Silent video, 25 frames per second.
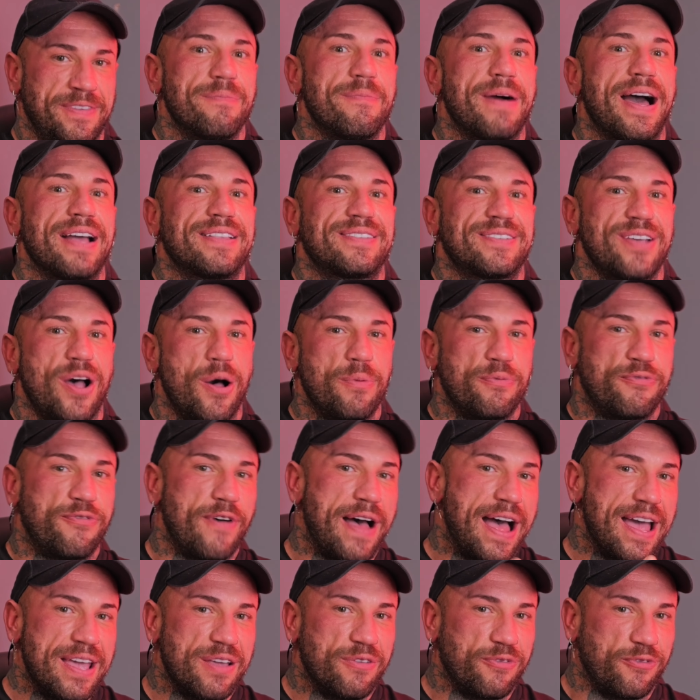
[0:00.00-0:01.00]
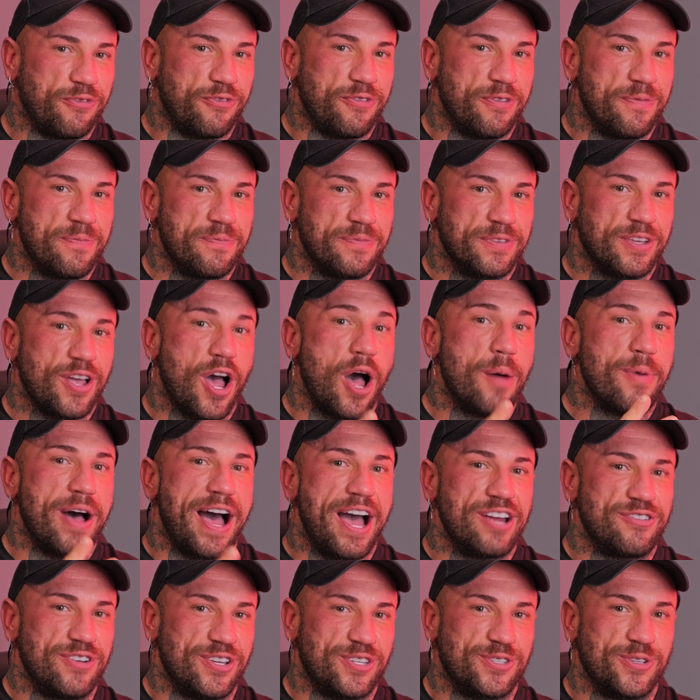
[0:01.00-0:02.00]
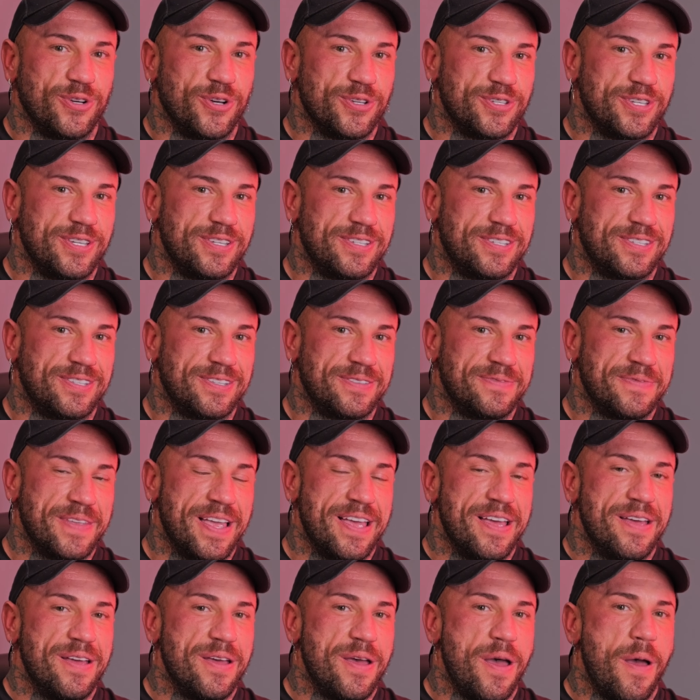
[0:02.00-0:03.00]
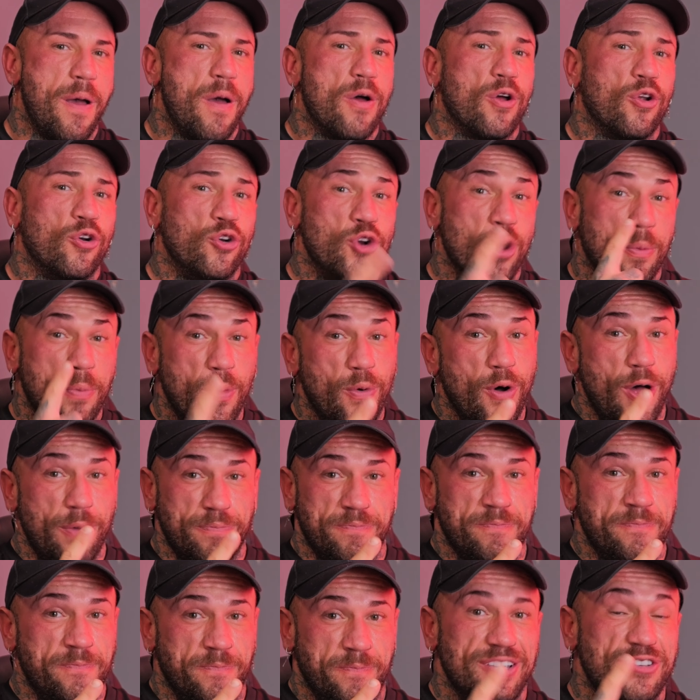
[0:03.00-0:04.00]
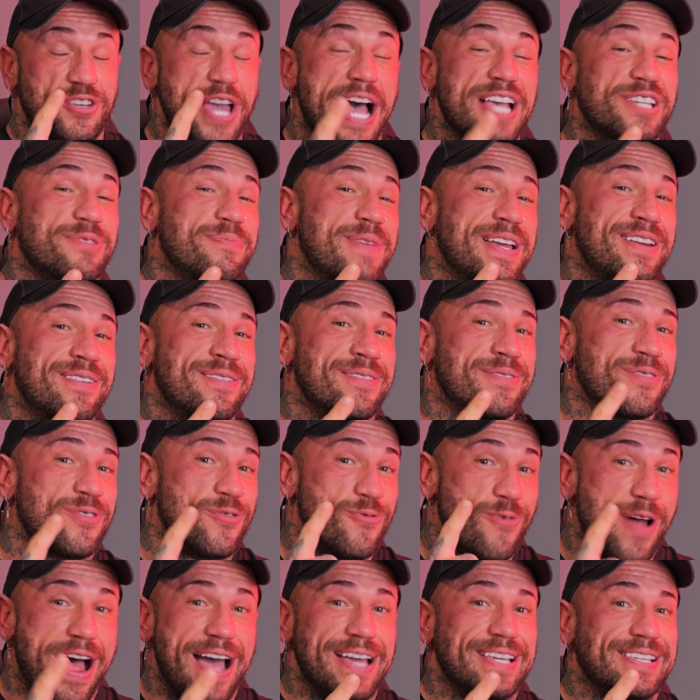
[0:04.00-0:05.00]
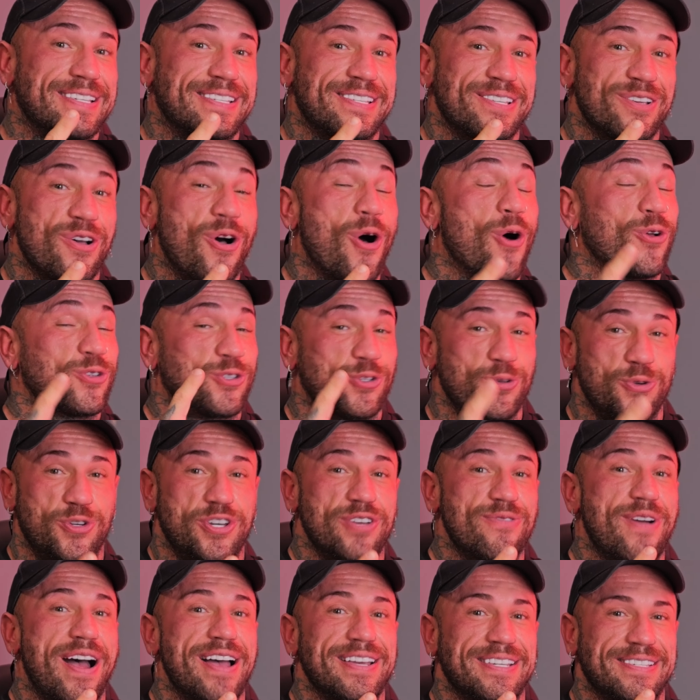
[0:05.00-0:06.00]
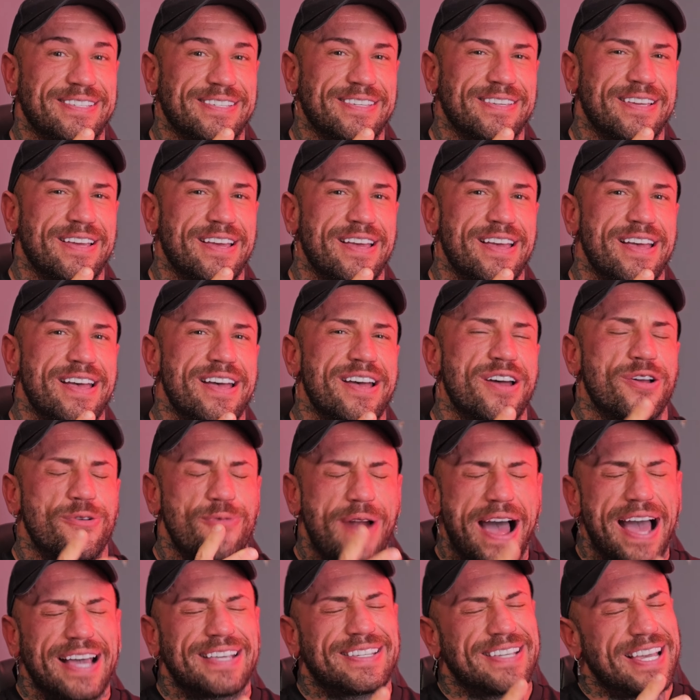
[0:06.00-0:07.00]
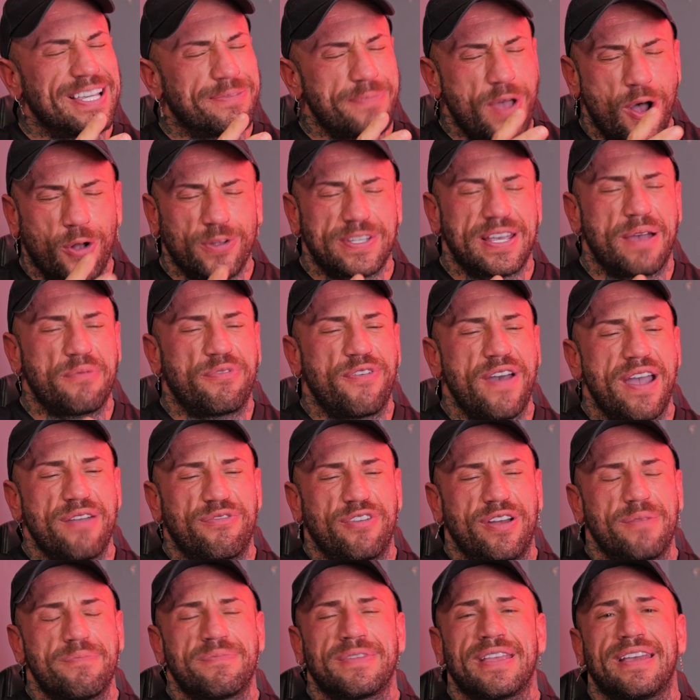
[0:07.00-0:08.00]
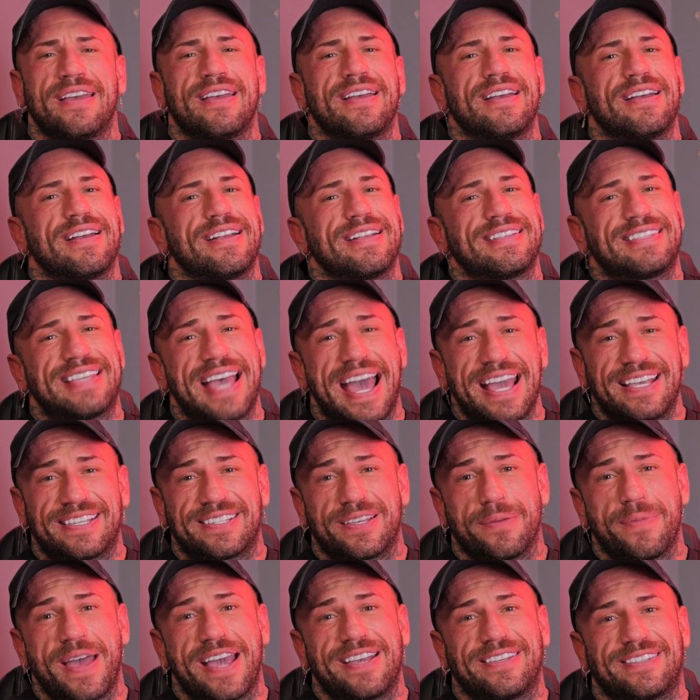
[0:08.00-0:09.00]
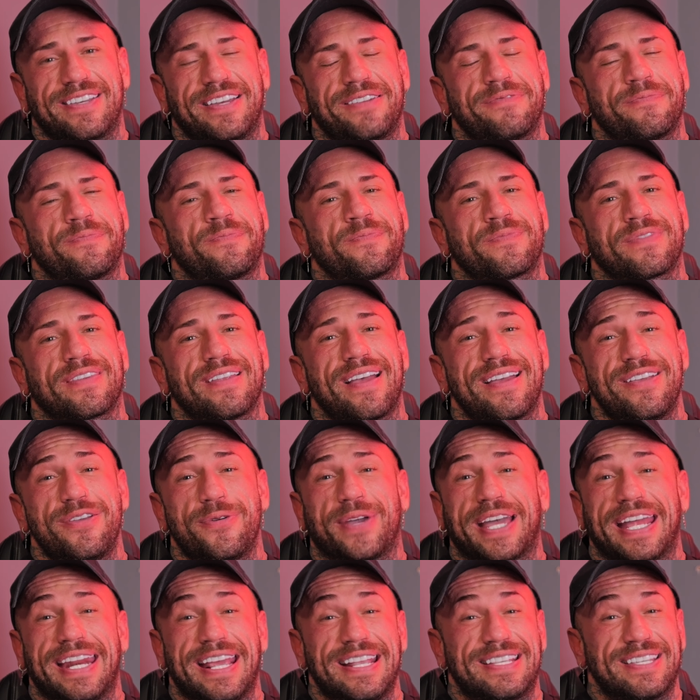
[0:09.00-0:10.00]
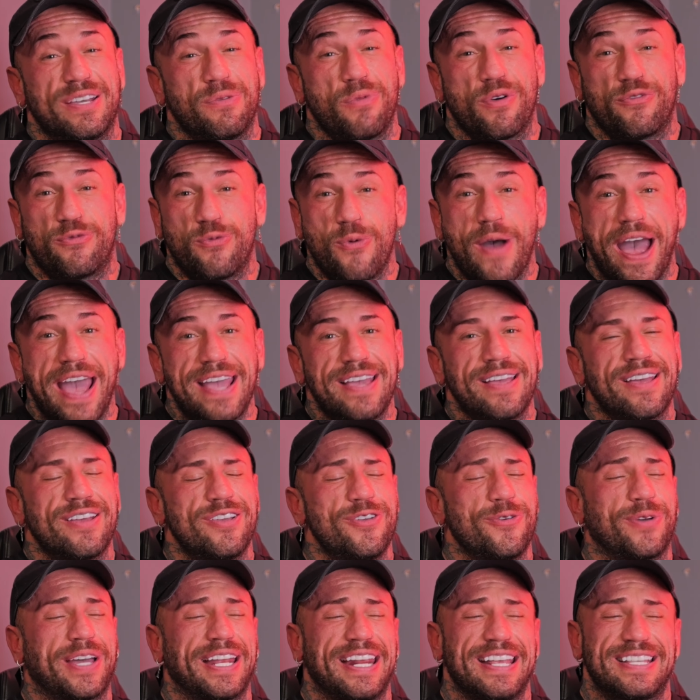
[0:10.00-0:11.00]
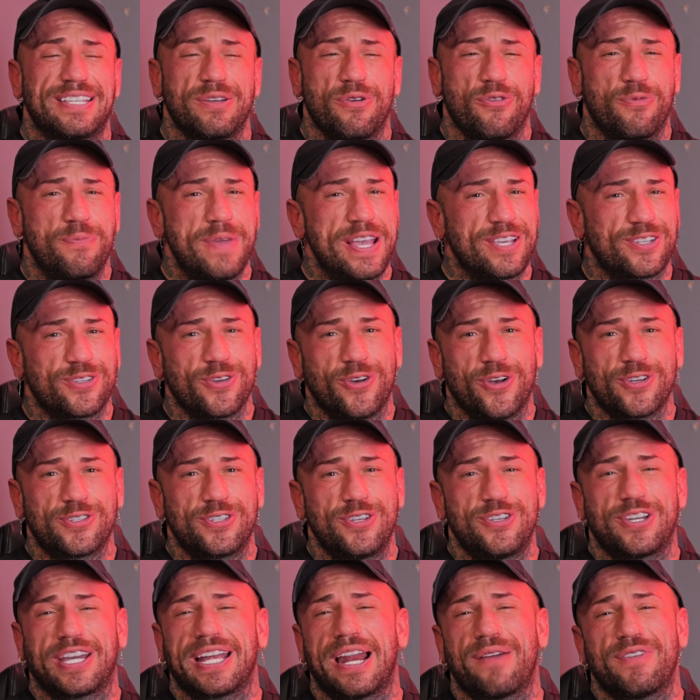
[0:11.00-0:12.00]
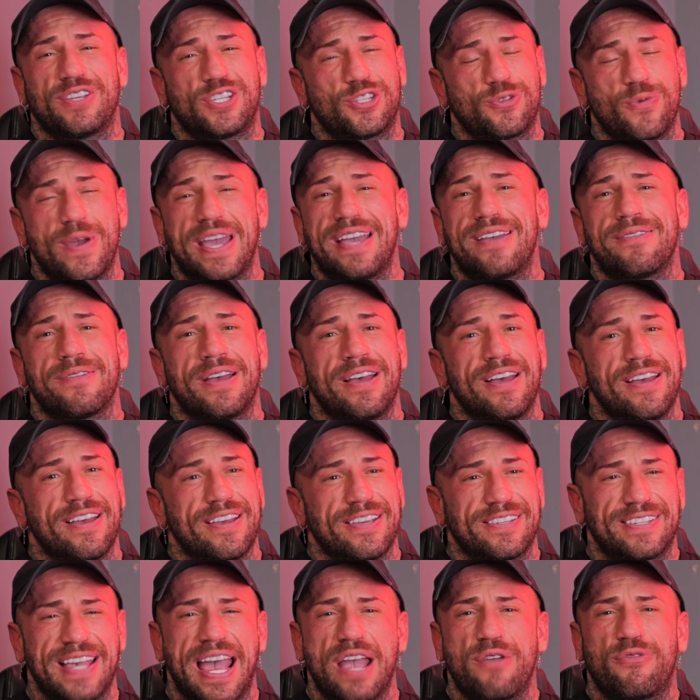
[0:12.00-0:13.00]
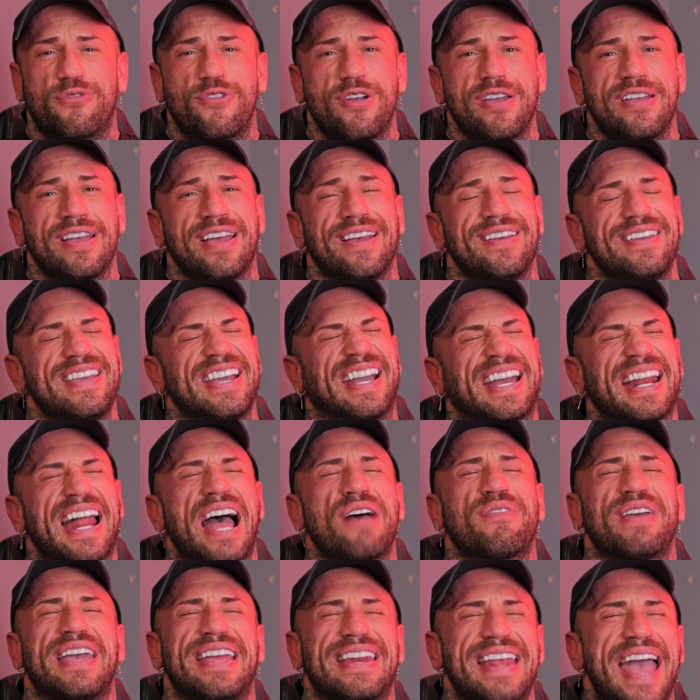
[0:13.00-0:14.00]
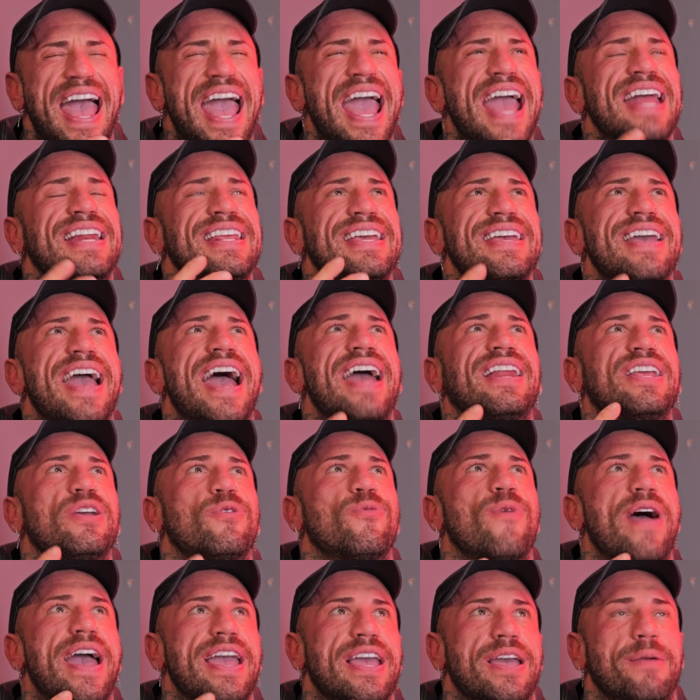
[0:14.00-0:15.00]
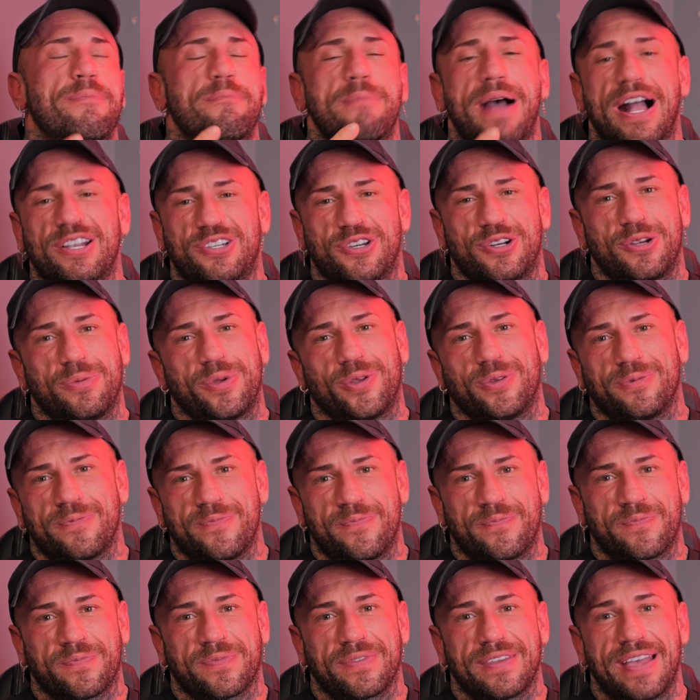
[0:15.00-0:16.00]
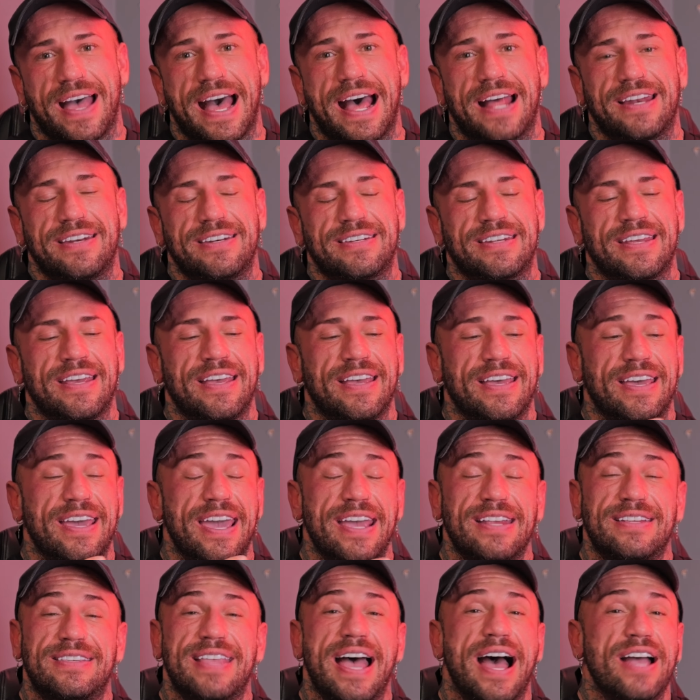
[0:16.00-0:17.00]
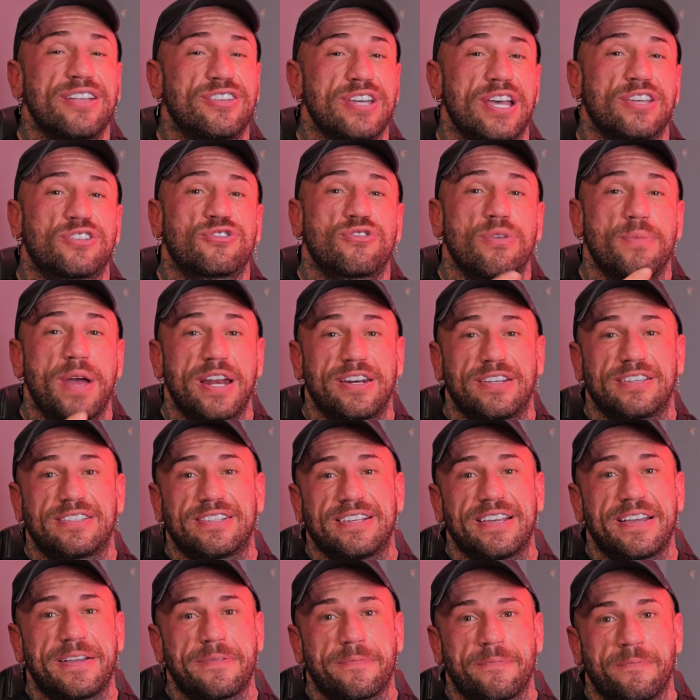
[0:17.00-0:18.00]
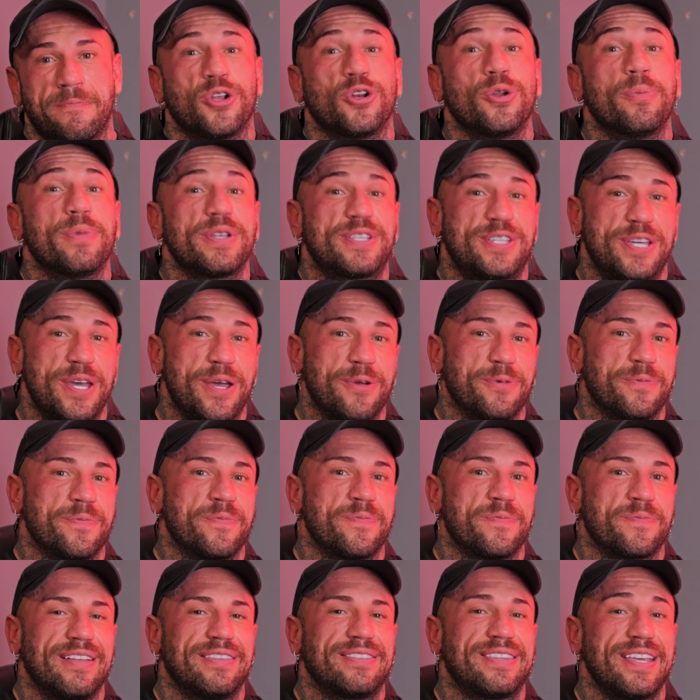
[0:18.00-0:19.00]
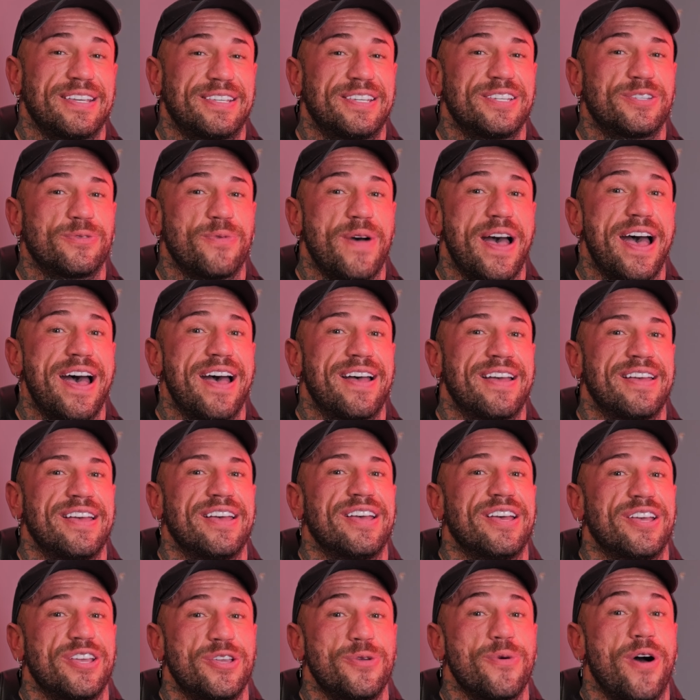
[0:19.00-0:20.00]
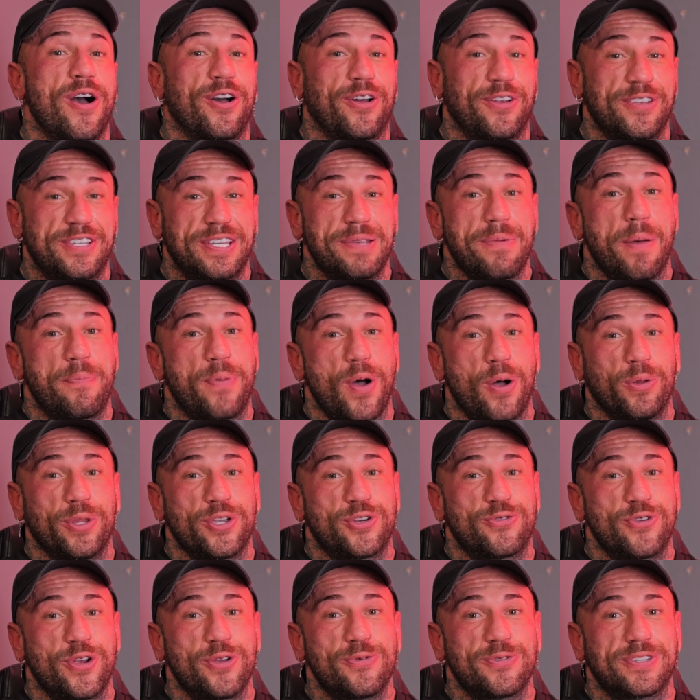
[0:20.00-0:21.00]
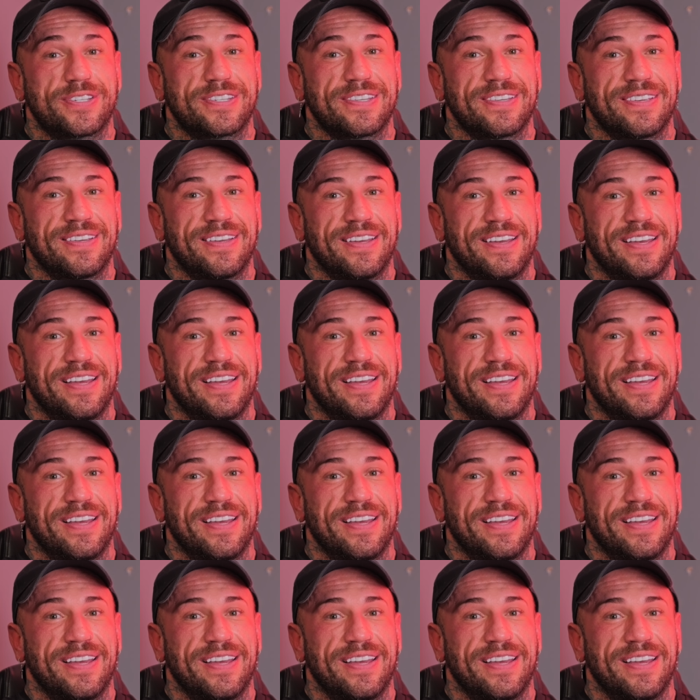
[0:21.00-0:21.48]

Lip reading: My top 5 carbohydrate sources. Number 1, jasmine rice or sushi rice. Rice is my all-time favorite. Tastes amazing. You can eat it with whey, you can eat it with meat sauces, you can have it sweet, savory, you can have it in any way imaginable, and it digests tremendously. Number 2, this is where you are going to see my Polish roots.